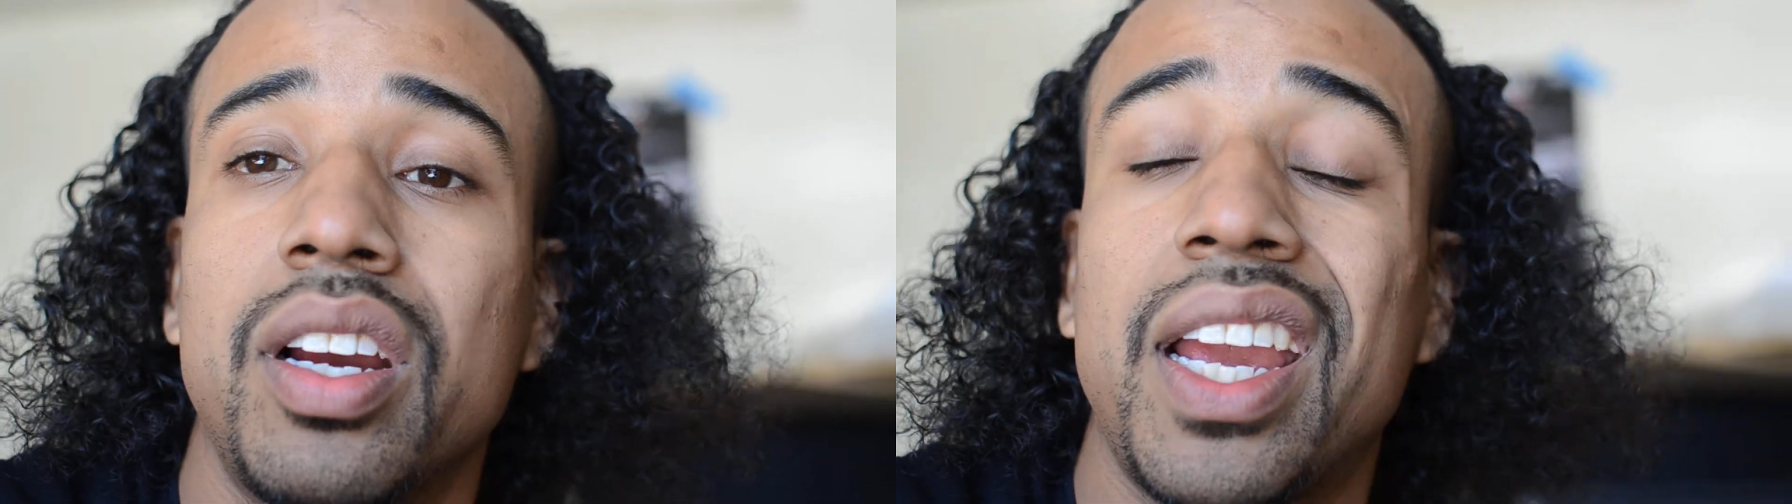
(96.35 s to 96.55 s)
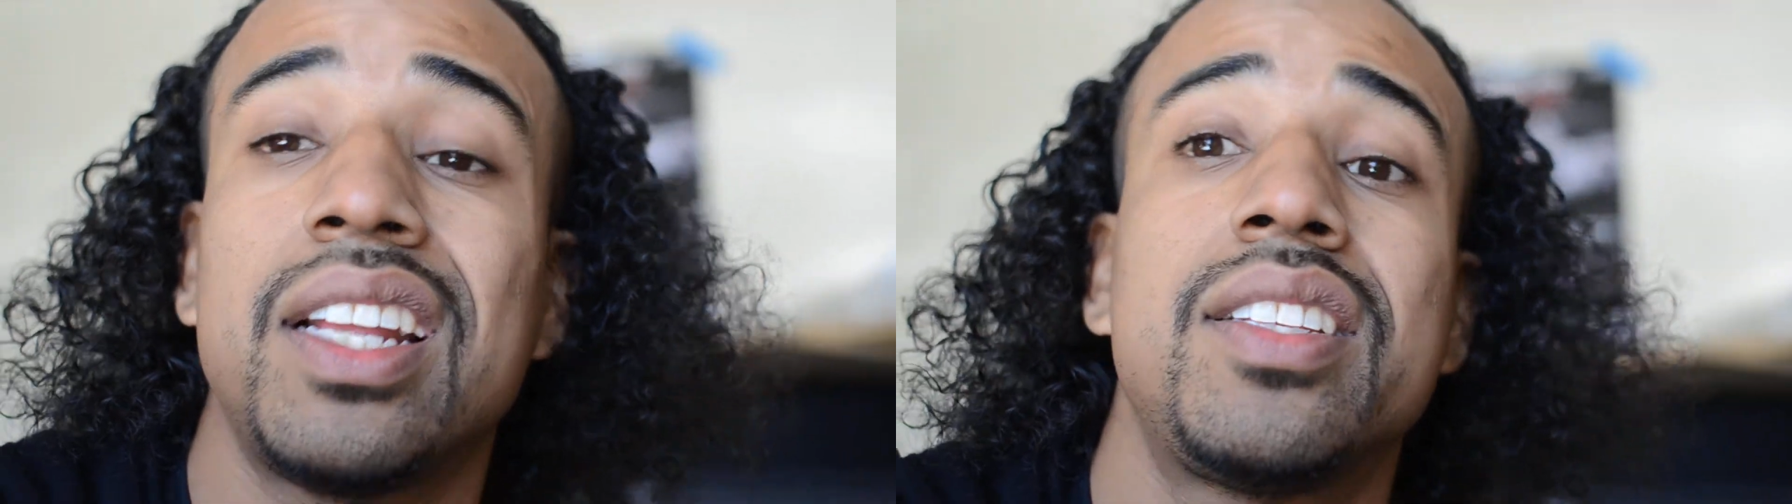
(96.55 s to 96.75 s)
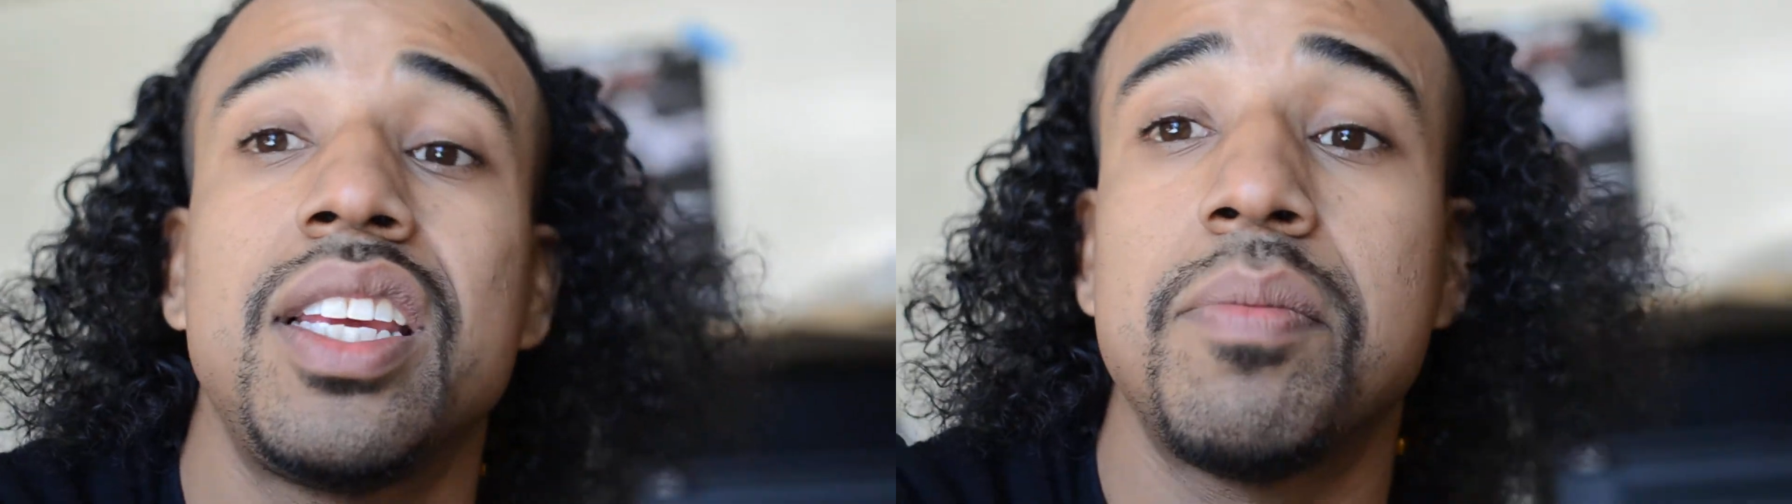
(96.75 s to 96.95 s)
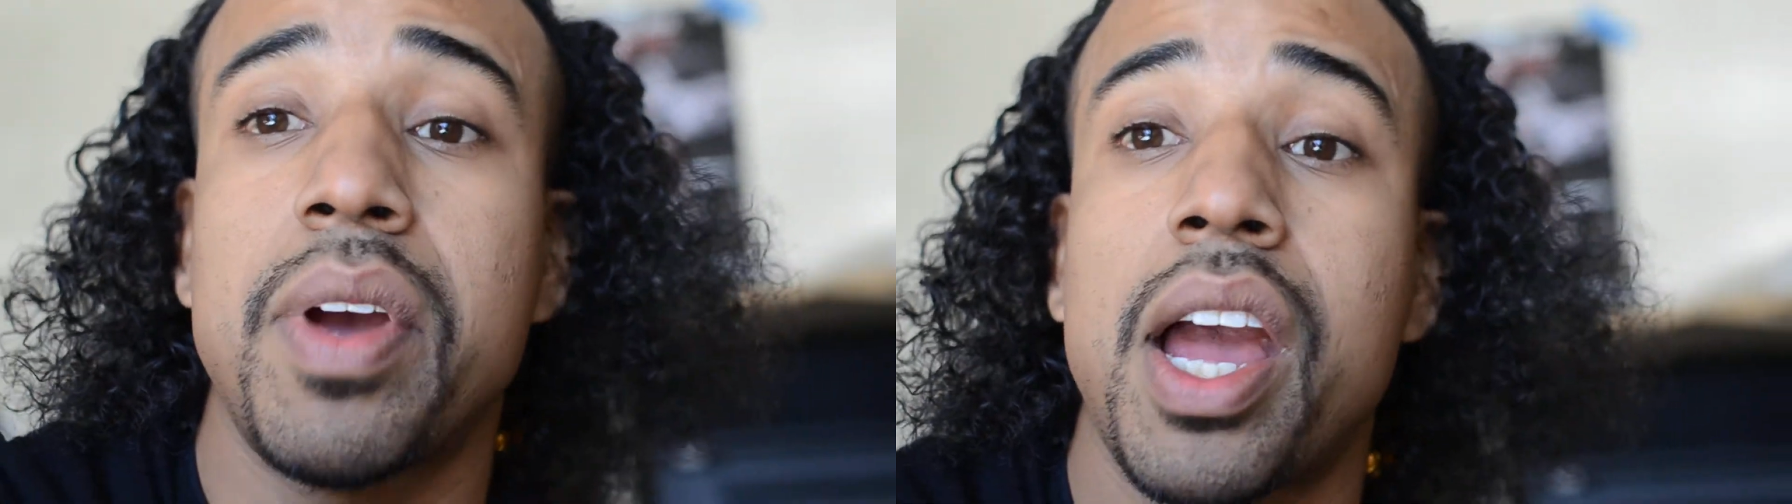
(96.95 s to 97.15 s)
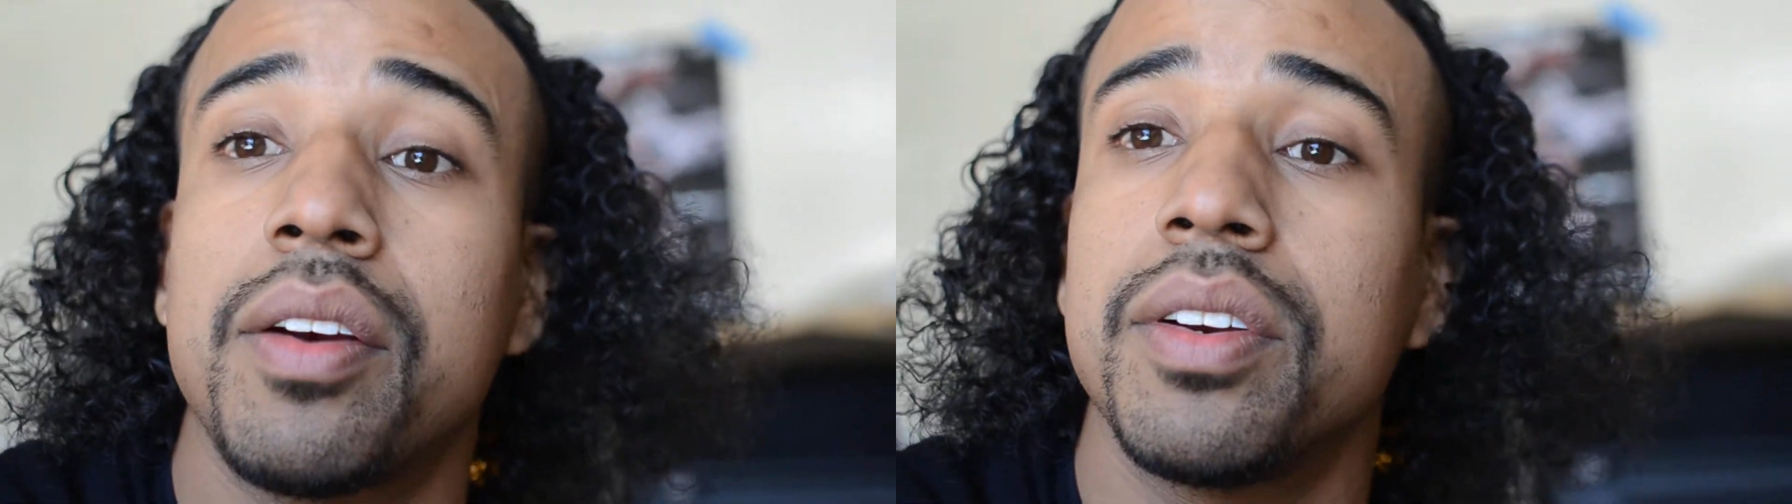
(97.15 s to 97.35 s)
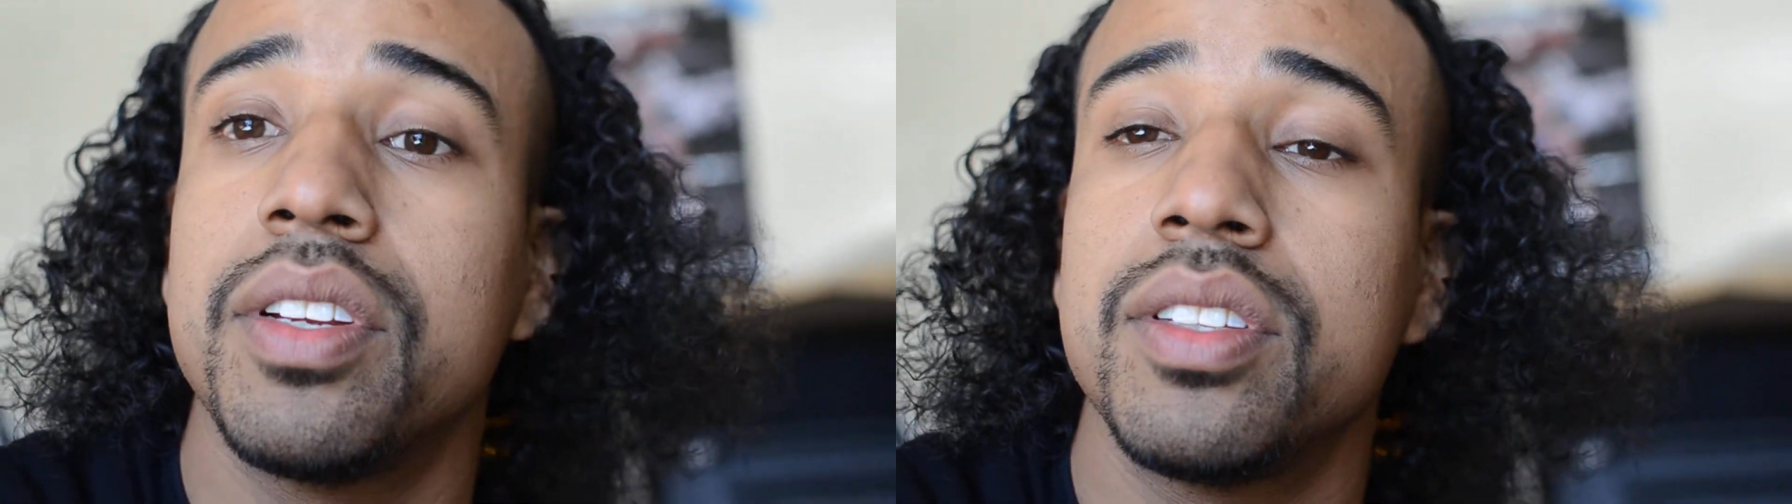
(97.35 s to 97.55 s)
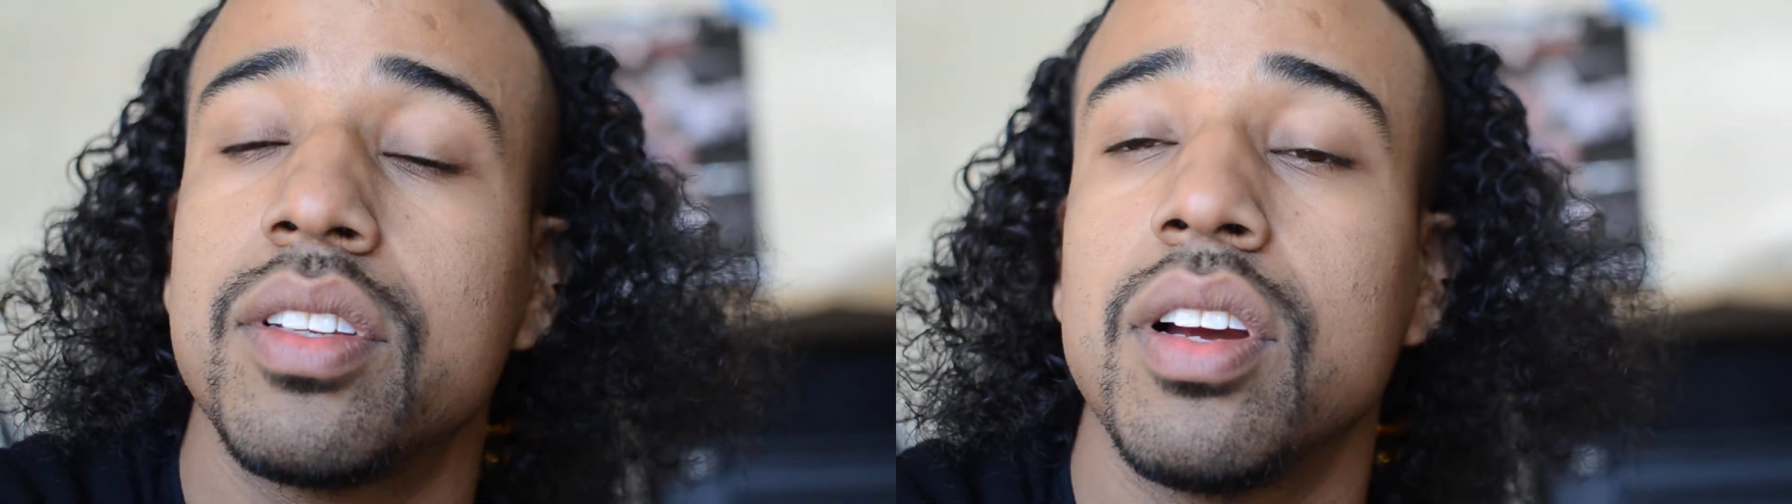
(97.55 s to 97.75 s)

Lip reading: 18 batteries,